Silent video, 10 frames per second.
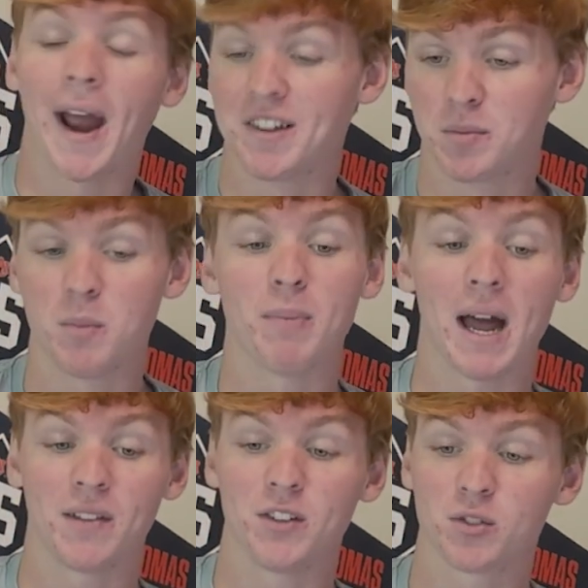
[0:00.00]
hasn't been
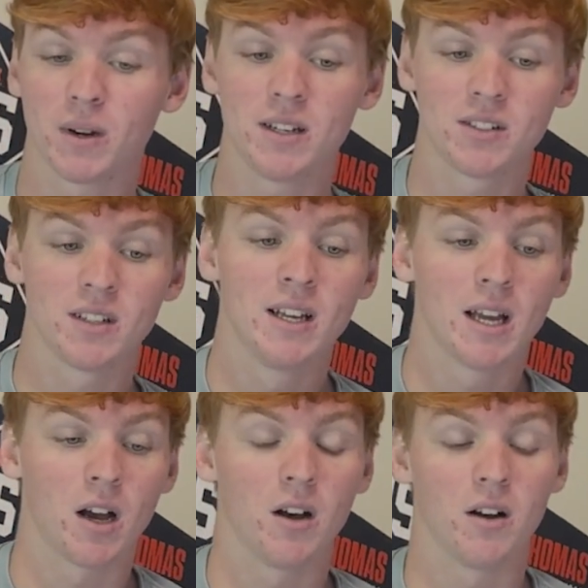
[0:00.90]
bad at this race,
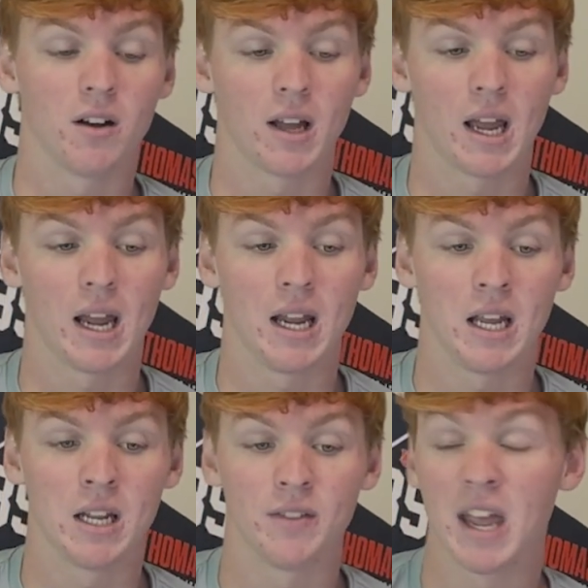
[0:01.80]

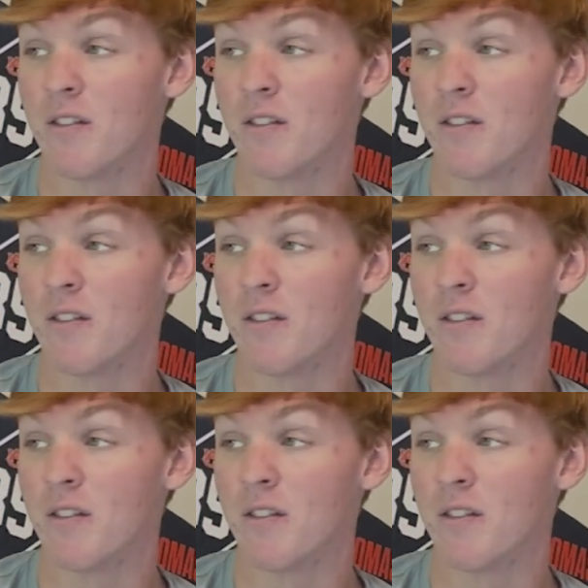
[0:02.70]
and